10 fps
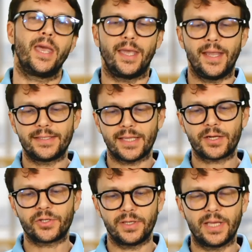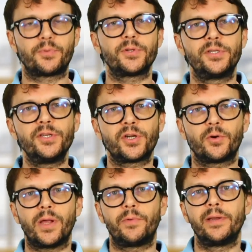It's actually a procedure
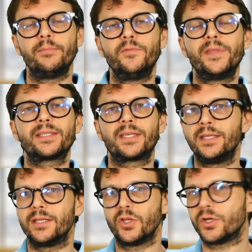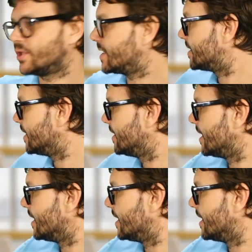where we remove the skin not just in the